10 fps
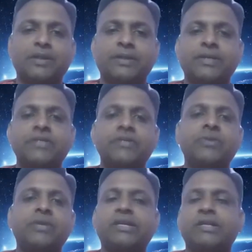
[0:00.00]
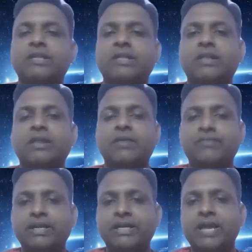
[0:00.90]
Next, you write
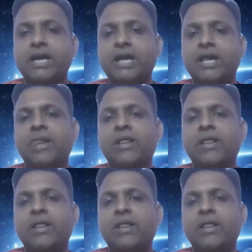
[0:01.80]
media,